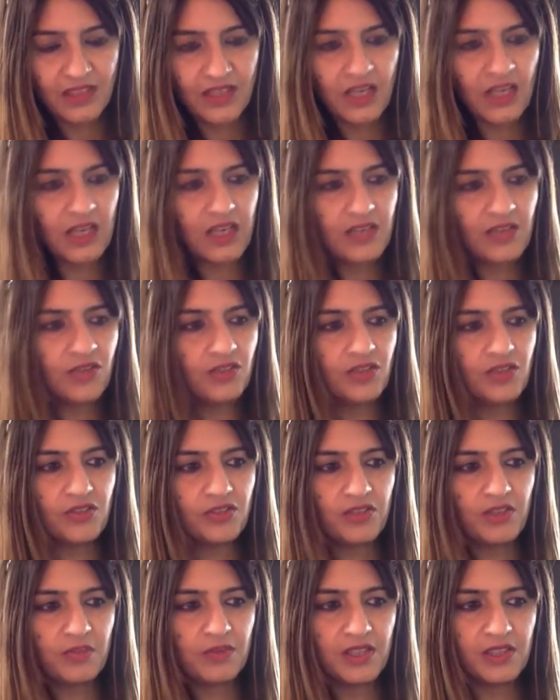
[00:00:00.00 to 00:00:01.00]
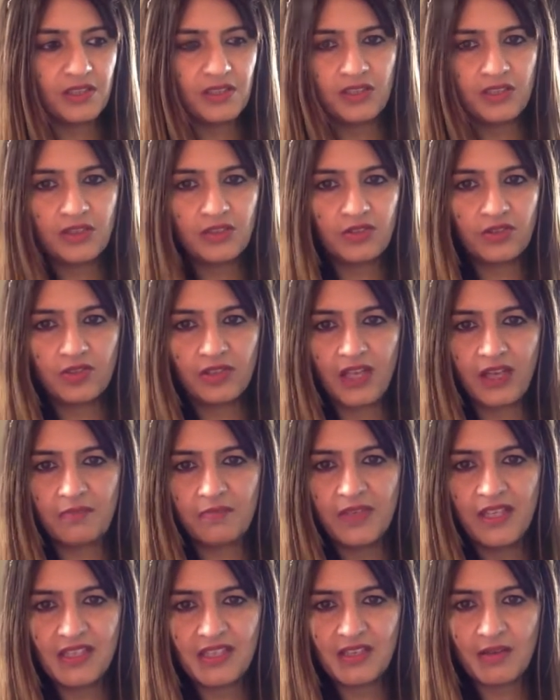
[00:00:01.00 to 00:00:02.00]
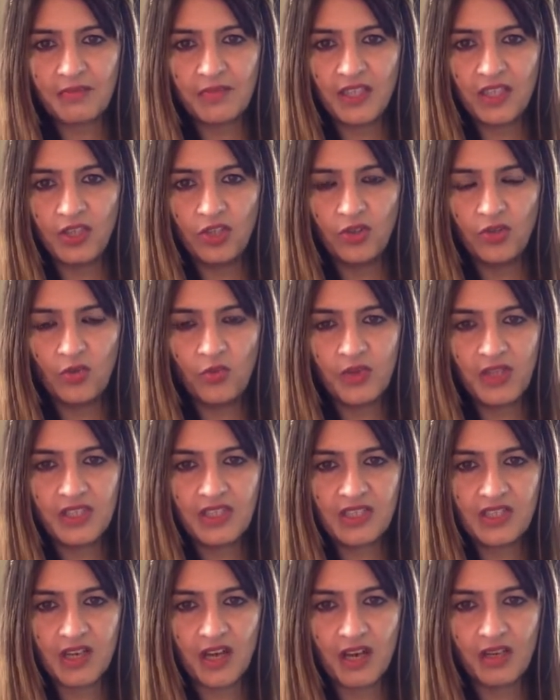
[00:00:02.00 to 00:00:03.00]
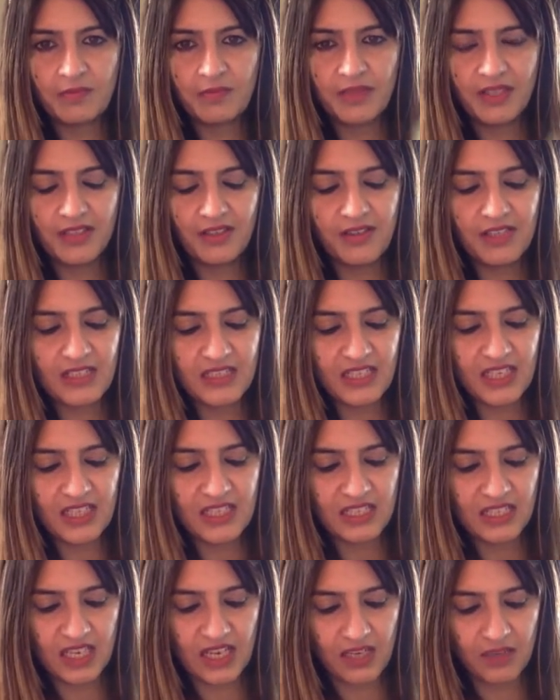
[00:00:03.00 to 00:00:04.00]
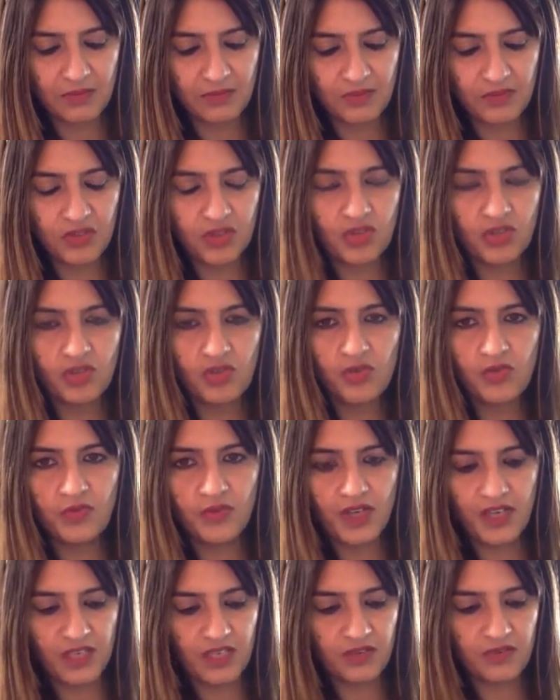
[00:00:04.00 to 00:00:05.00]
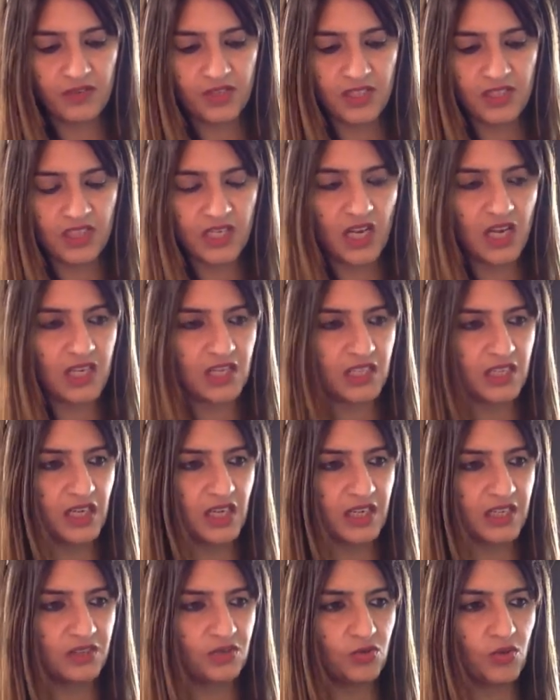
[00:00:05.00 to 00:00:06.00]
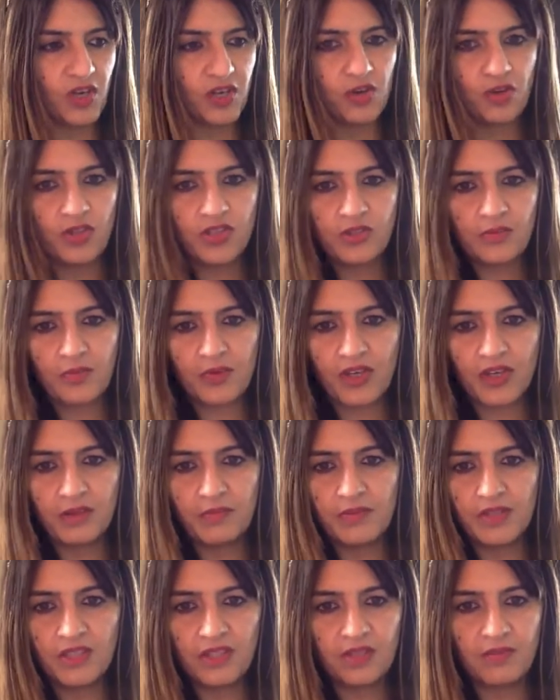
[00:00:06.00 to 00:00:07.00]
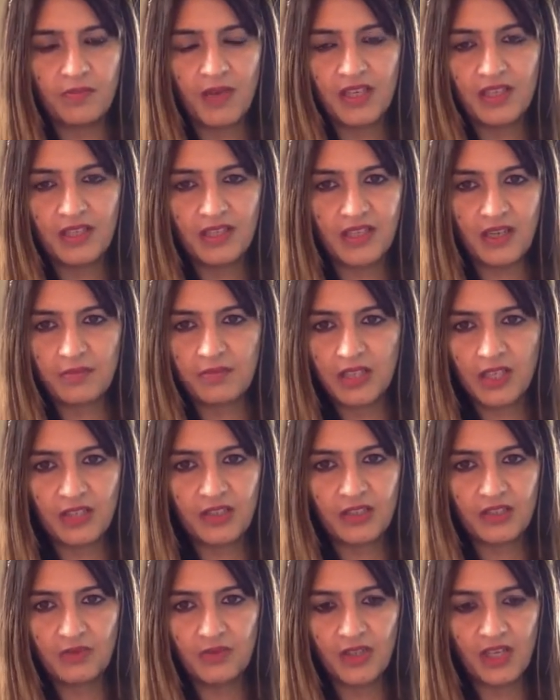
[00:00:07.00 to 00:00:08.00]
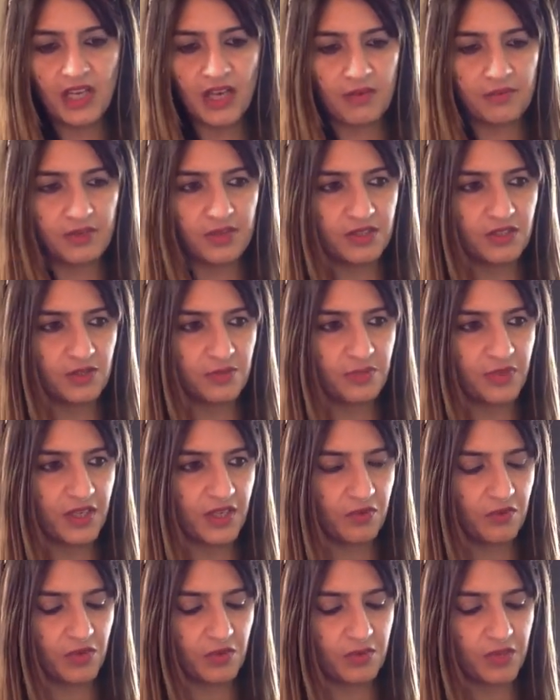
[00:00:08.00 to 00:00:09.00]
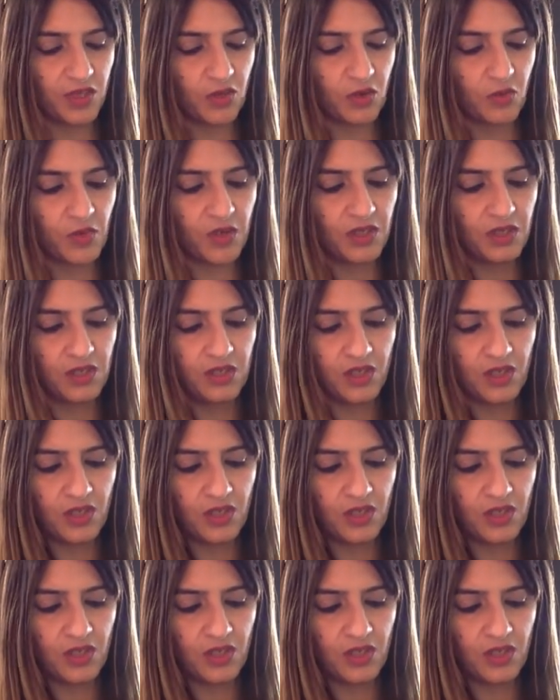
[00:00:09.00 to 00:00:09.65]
I got the rebirth, so that means something new will start, but it'll take time. So don't worry, it will start. Though I got a spring, but by the time things will happen, spring will be over.